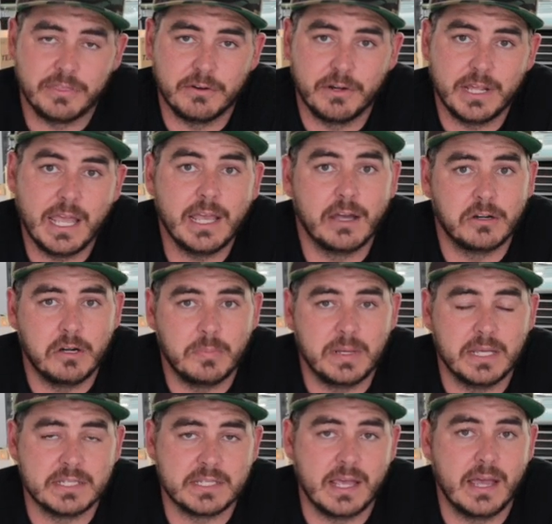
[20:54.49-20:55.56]
3,800
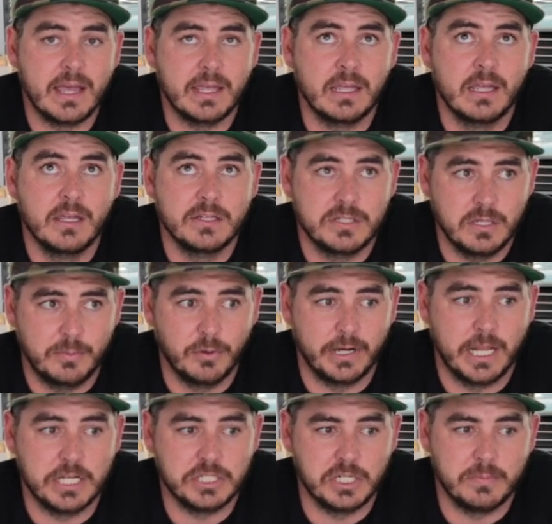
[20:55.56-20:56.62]
PSI,
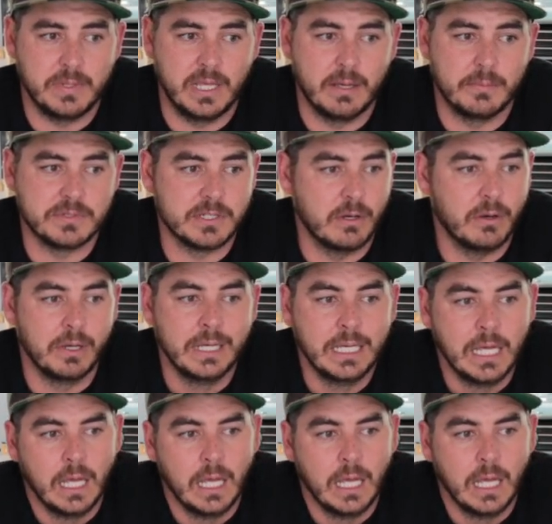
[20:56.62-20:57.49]
2.8 GPM. So,